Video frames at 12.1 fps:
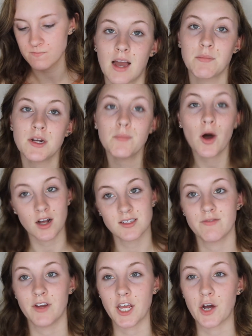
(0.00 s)
I'm gonna pause
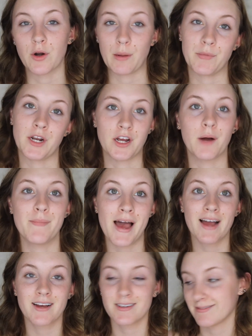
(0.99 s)
the video and I'm gonna come
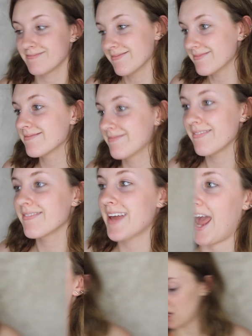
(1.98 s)
back.
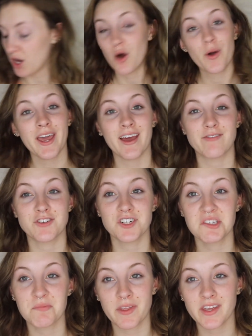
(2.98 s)
Okay, after
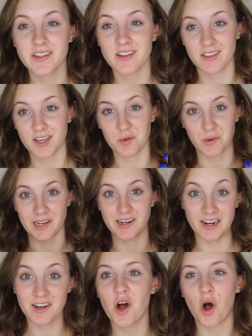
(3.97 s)
spilling the liquid
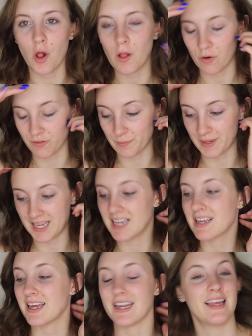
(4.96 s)
all over
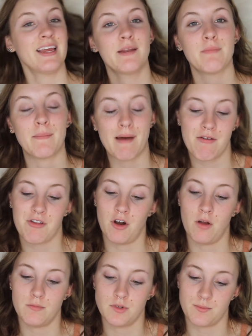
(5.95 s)
me, getting it in my mouth and
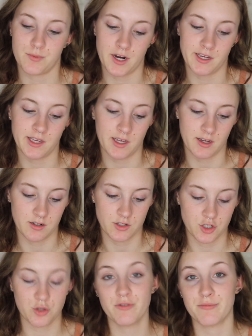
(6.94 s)
almost breaking
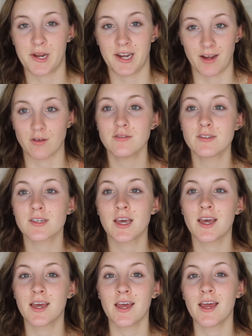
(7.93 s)
two of my nails,
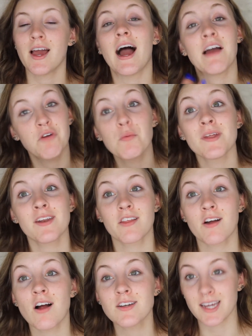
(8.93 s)
I've opened the
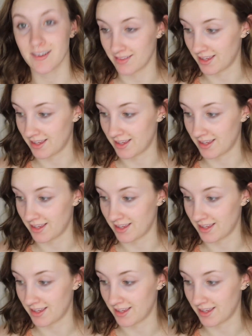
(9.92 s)
contact